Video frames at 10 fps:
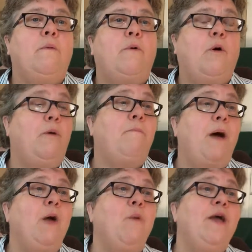or
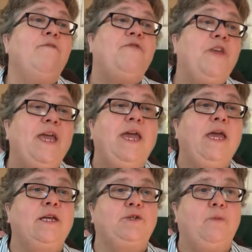my way of
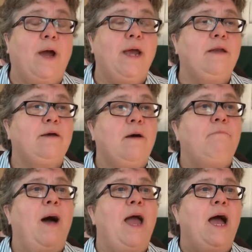thinking is right,
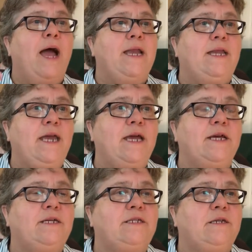my
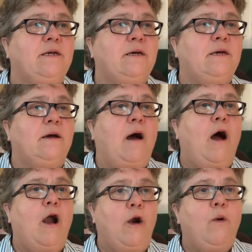ideas
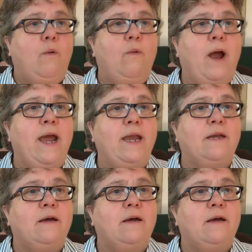are right,